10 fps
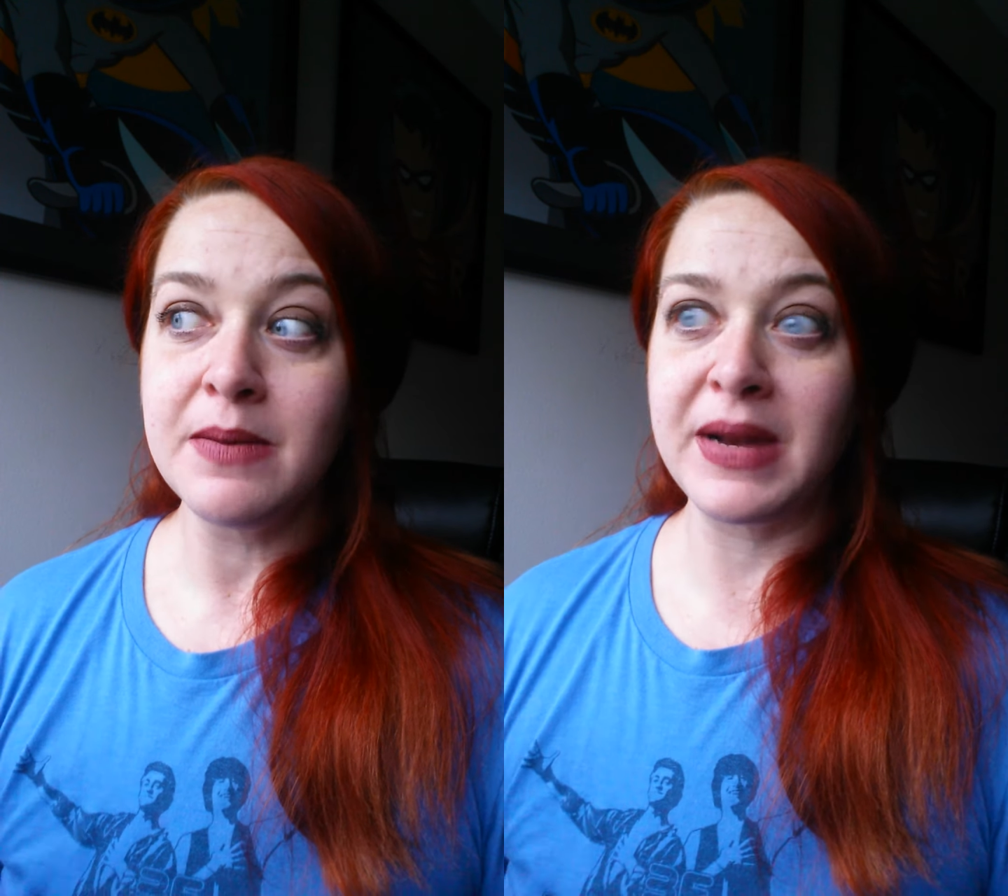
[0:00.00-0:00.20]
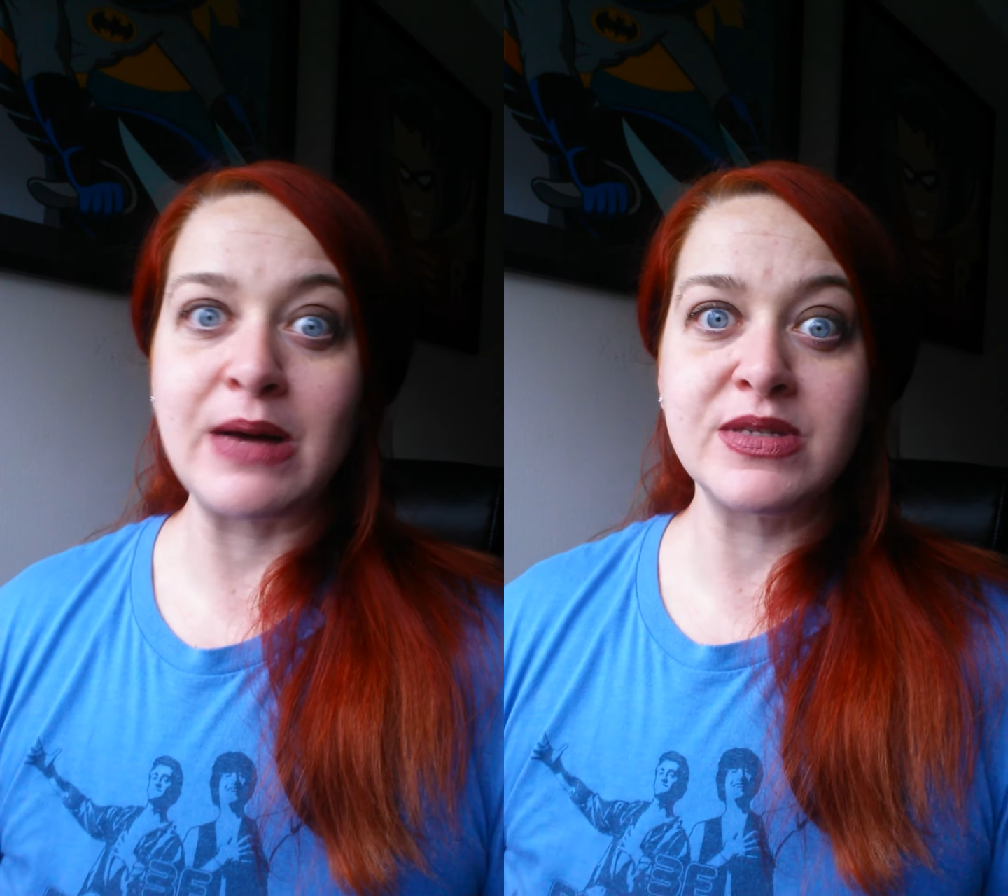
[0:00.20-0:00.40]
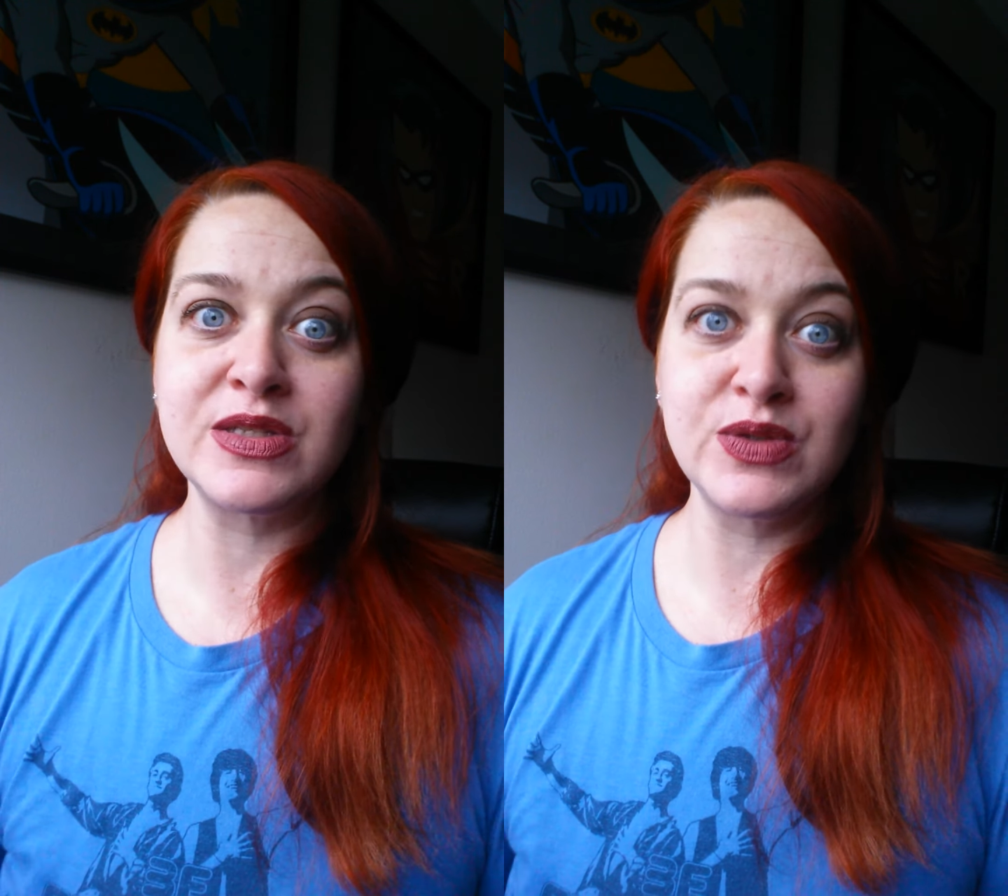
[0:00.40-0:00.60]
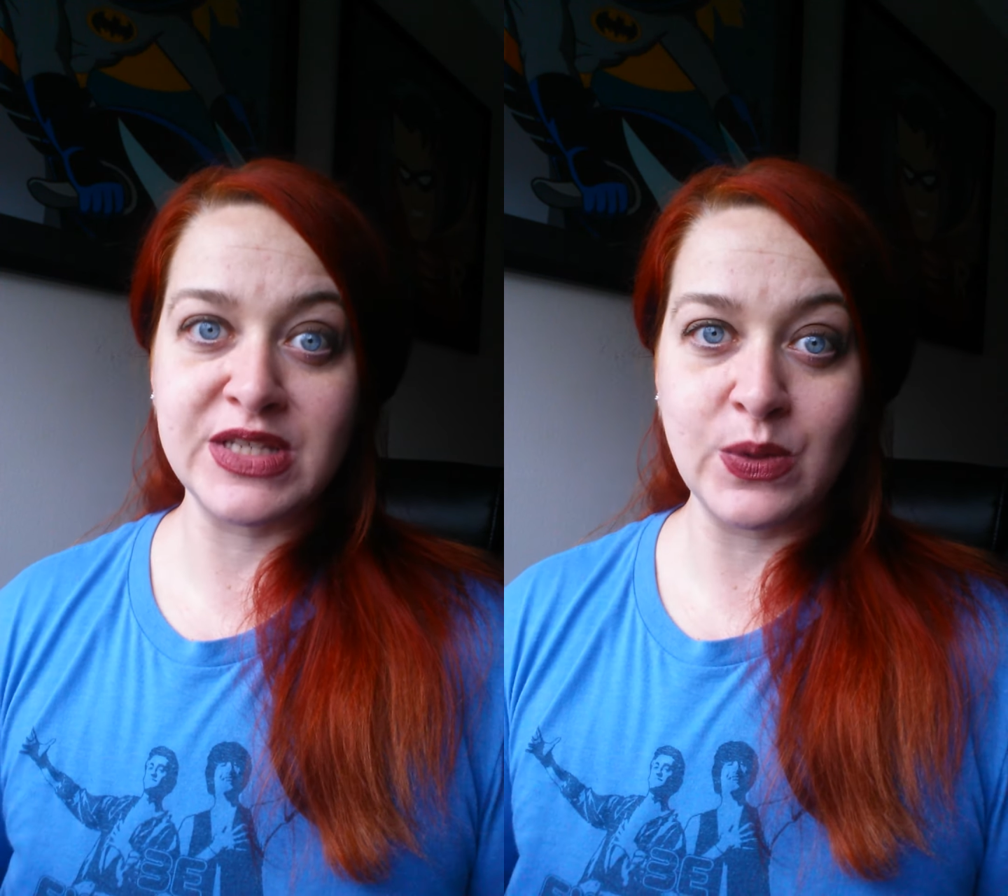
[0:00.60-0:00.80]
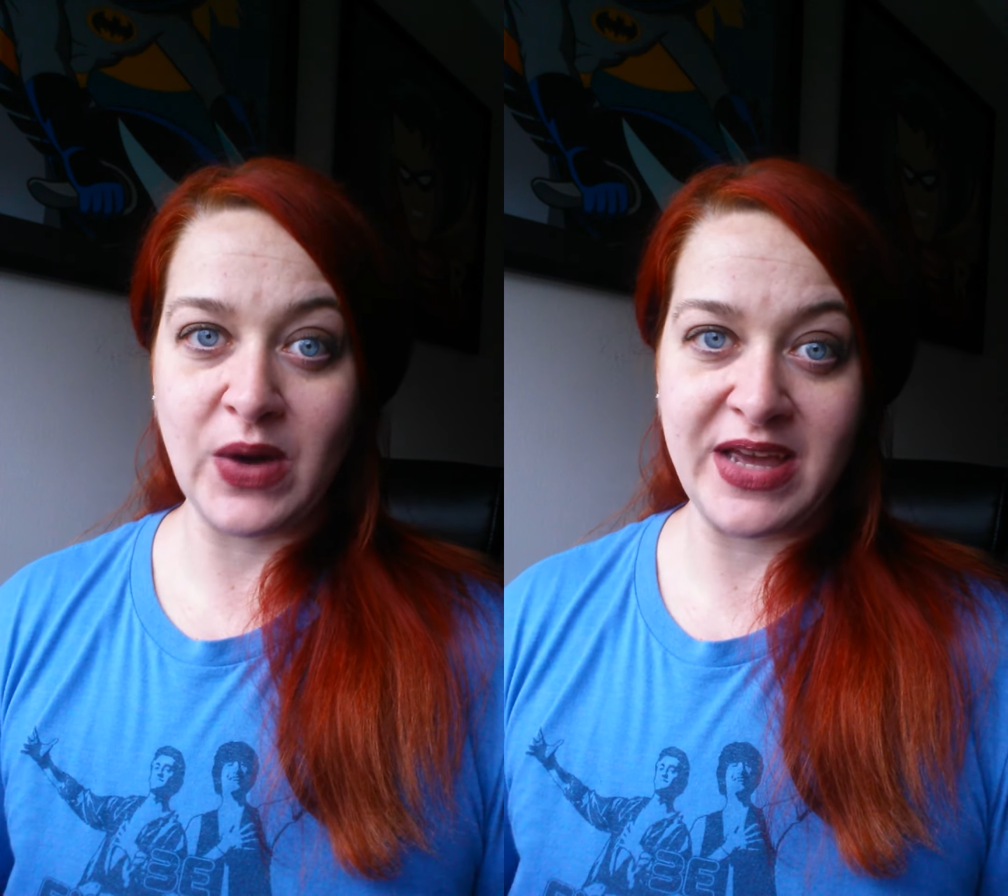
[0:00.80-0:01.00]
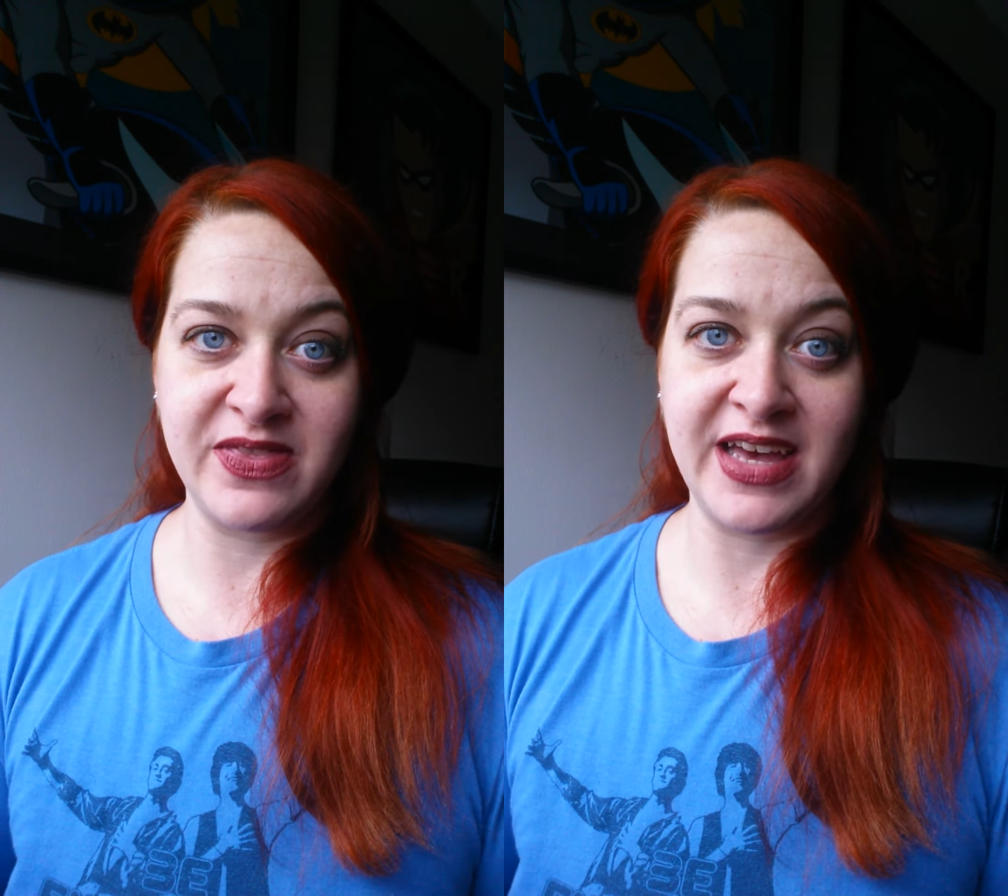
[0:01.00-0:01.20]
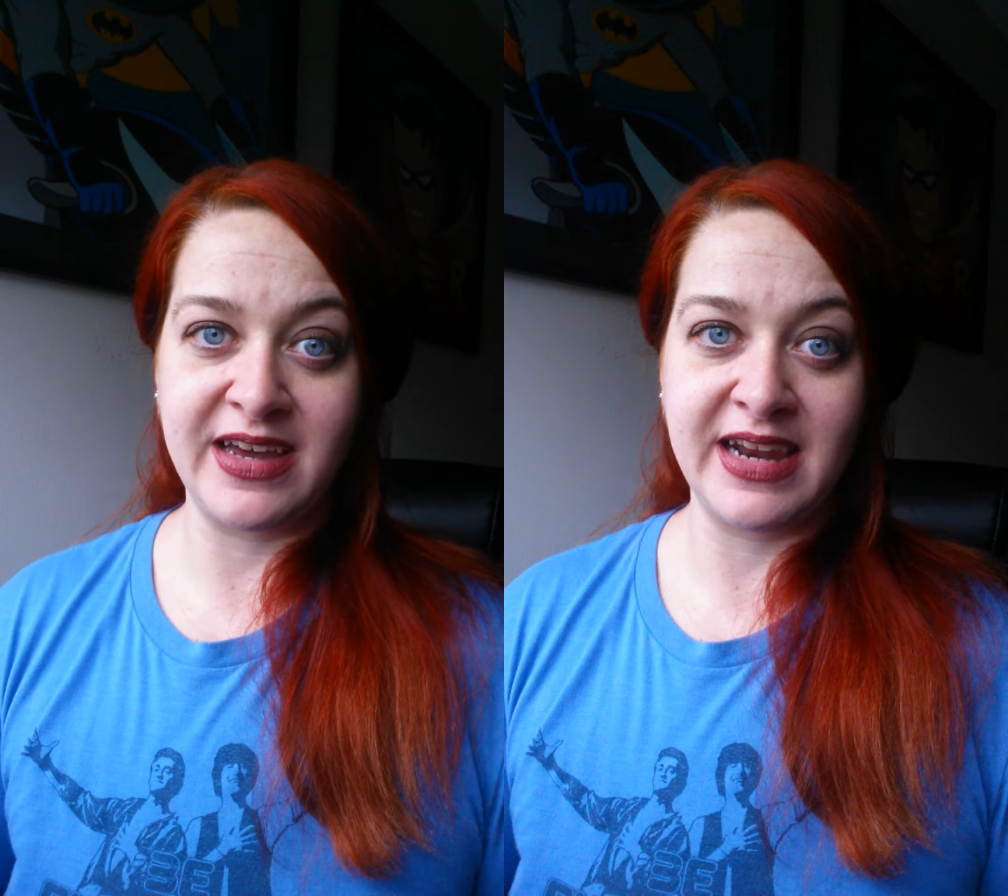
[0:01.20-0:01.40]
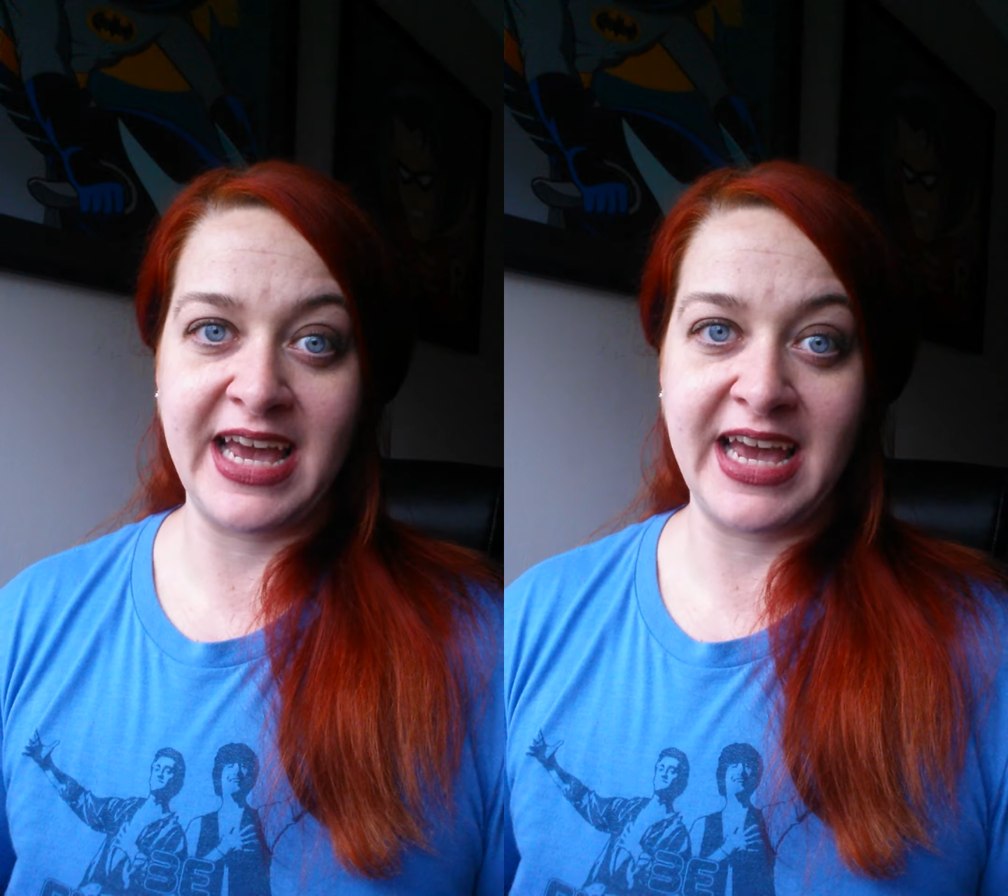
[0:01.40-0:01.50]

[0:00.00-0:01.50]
but I was losing weight then